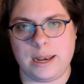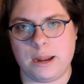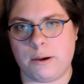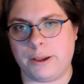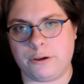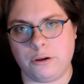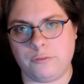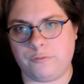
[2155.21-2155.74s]

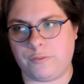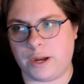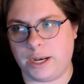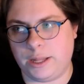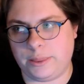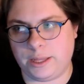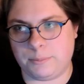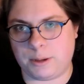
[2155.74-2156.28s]
Now, I couldn't
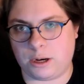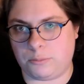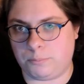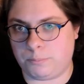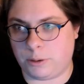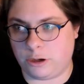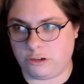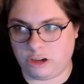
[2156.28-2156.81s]
find anything
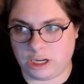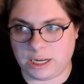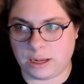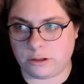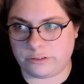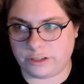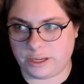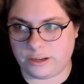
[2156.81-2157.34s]
about Bungie
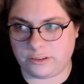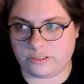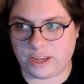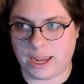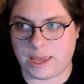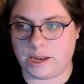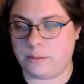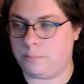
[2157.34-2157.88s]
announcing it as
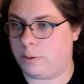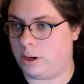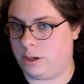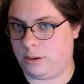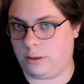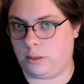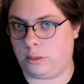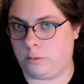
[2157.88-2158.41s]
canon,
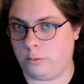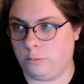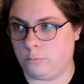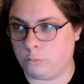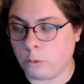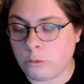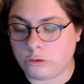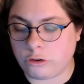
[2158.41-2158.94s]
but
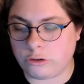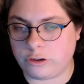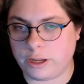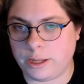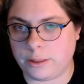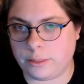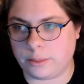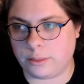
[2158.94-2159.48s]
Rooster
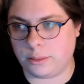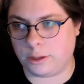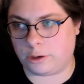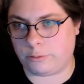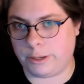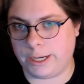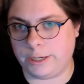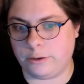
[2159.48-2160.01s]
Teeth, the
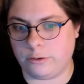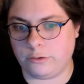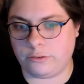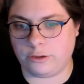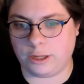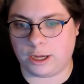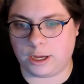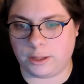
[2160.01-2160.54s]

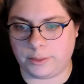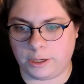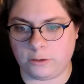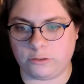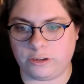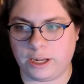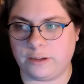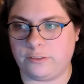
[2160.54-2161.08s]
creators, uh,
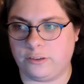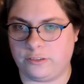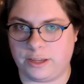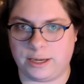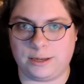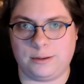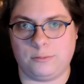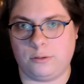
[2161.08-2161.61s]
their stance is
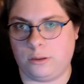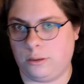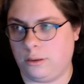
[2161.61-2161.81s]
that